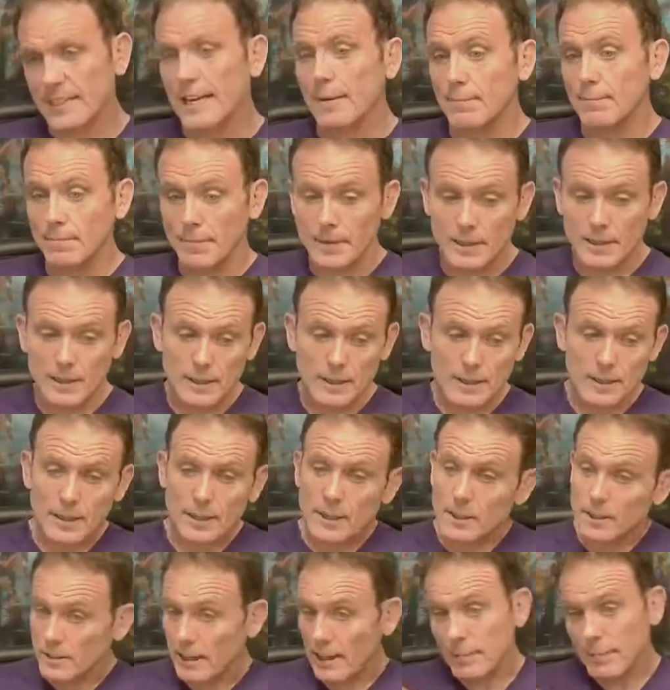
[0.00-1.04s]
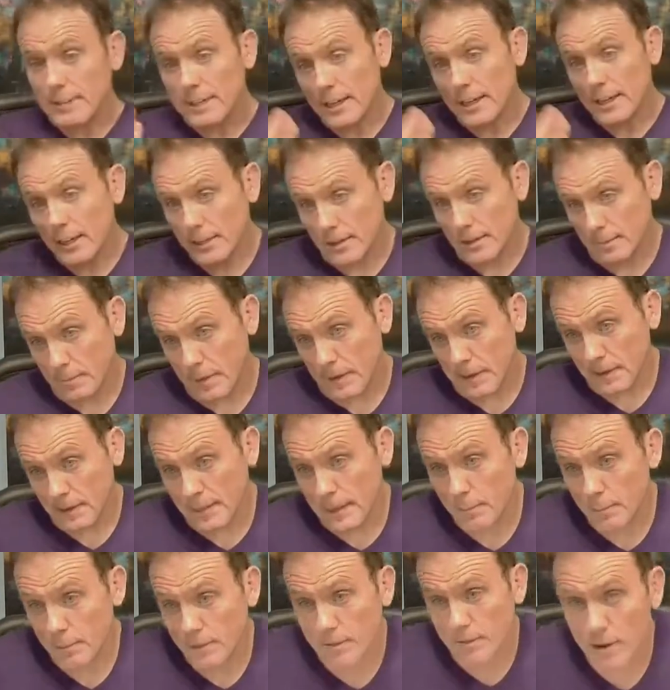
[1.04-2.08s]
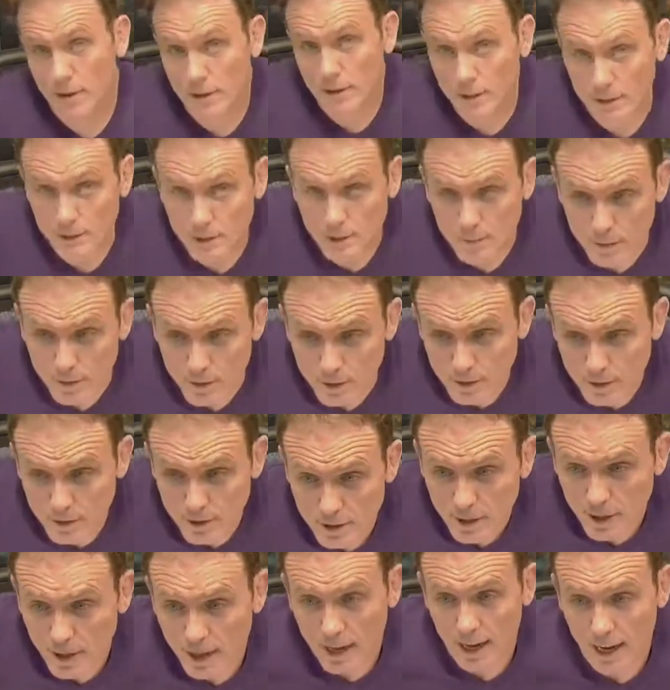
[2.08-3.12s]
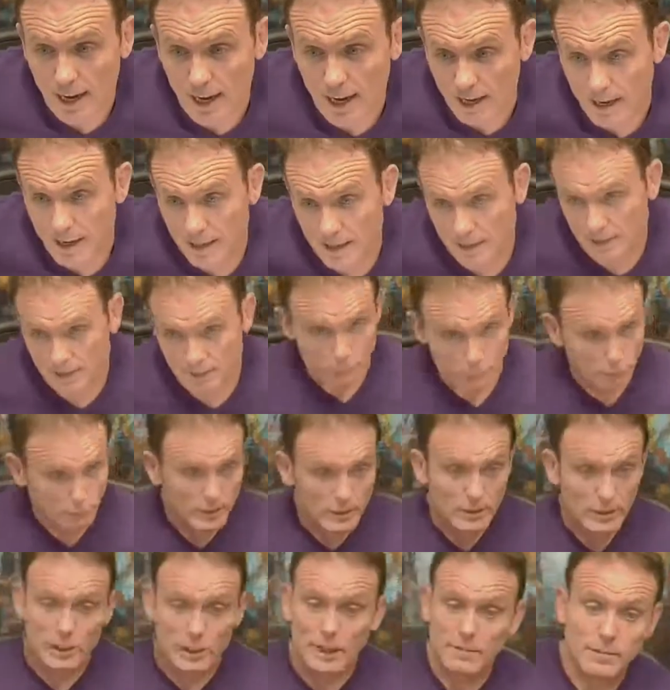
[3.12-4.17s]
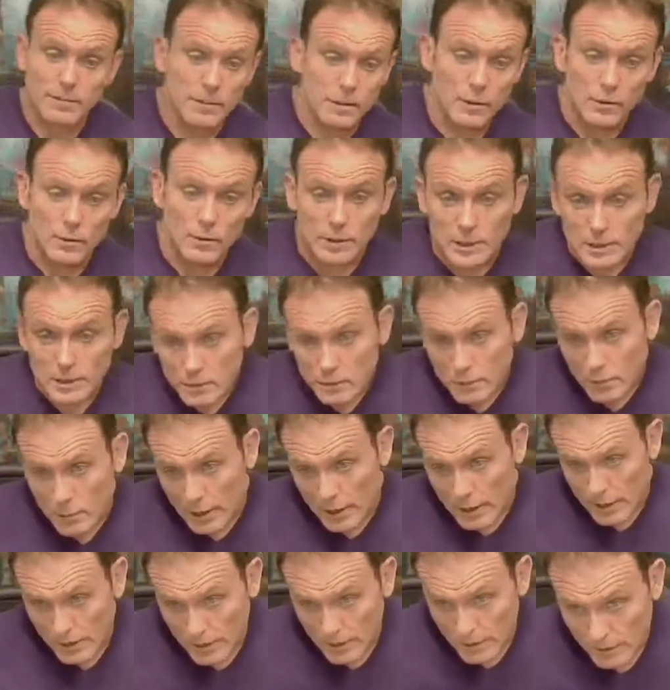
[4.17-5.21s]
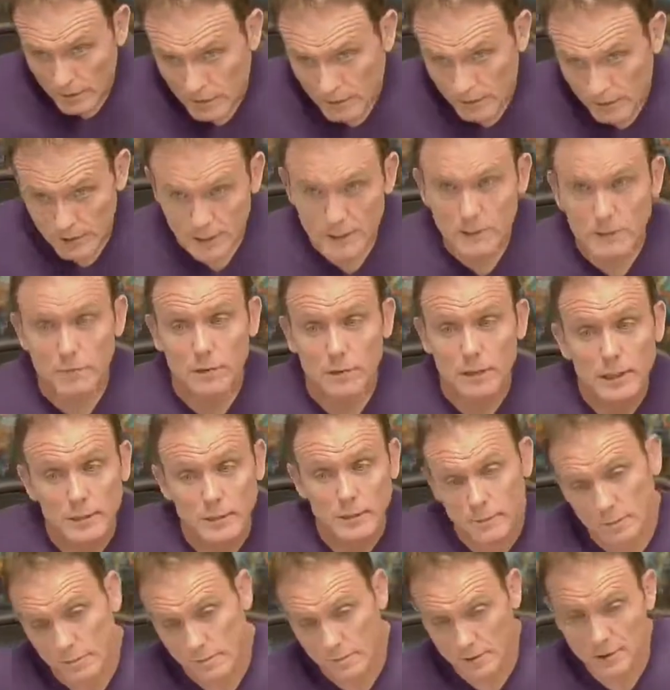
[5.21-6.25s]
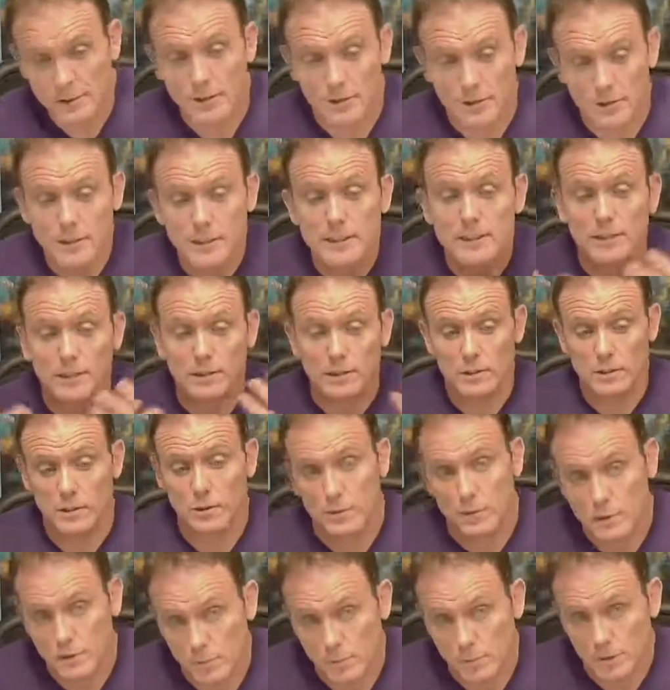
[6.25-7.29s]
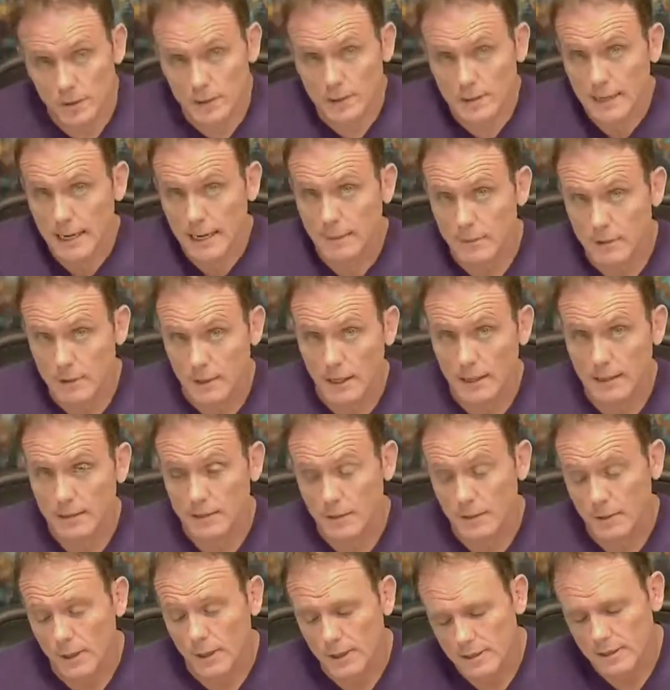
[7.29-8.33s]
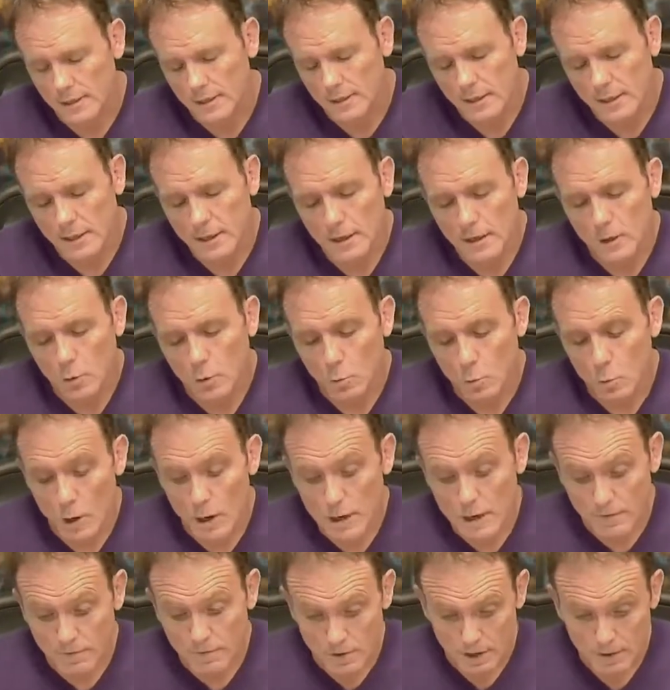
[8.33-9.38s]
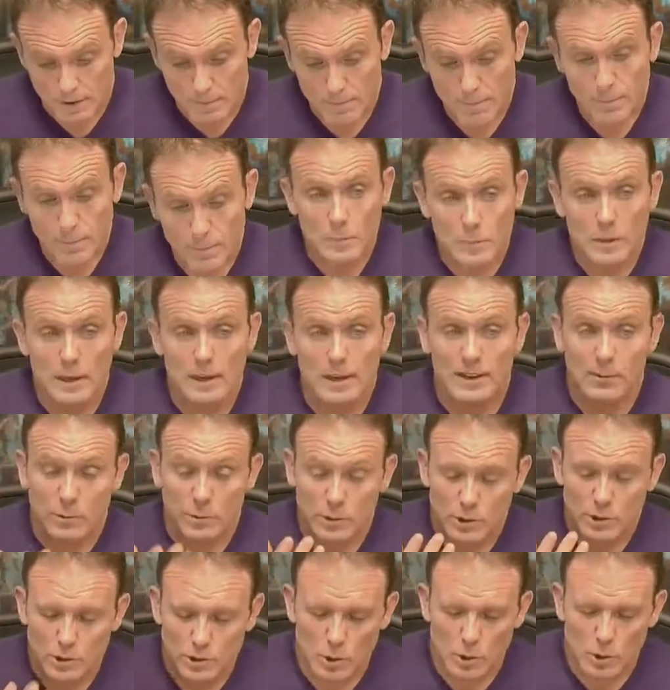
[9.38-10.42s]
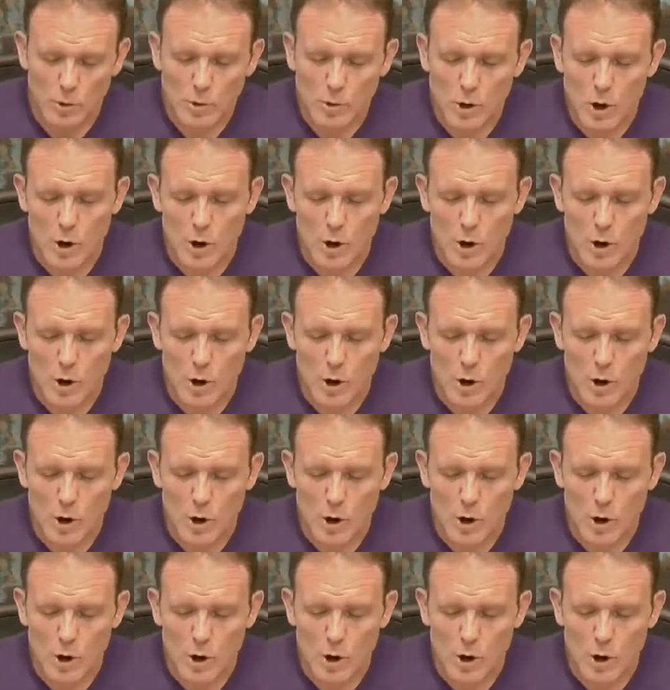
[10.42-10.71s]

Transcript: Yeah. So let me tell you about a couple of our customers, uh, real life stories where this really, you know, these are the stories where this came to light to us. One of them, it was so